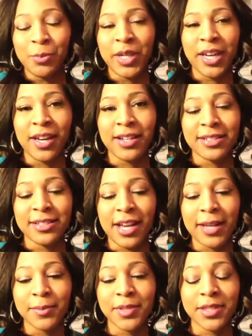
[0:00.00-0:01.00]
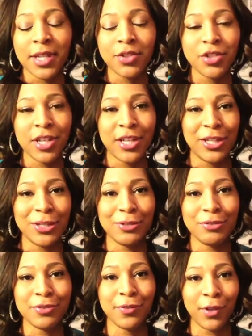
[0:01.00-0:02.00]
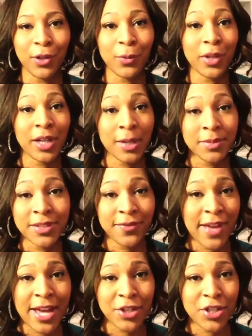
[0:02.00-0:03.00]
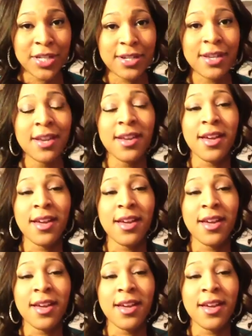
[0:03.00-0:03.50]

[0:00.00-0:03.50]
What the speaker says: because I am such a huge flirt when it comes to fashion.